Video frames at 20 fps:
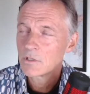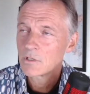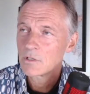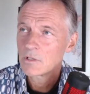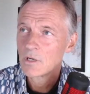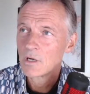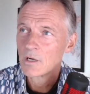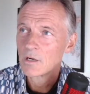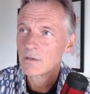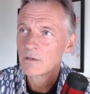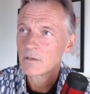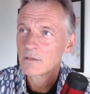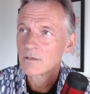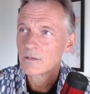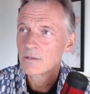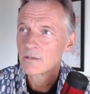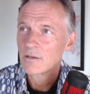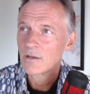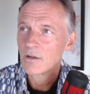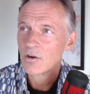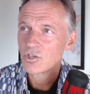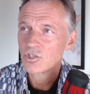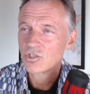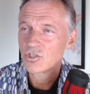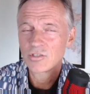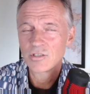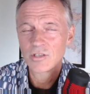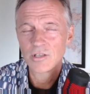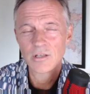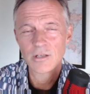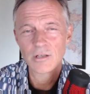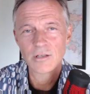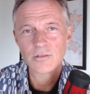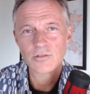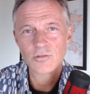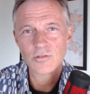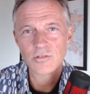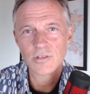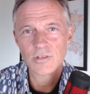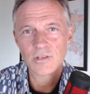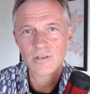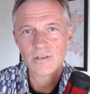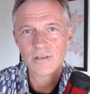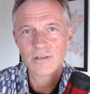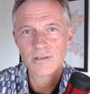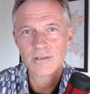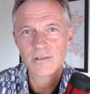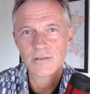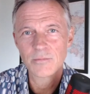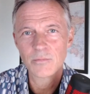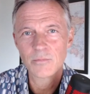young Argentinian, interesting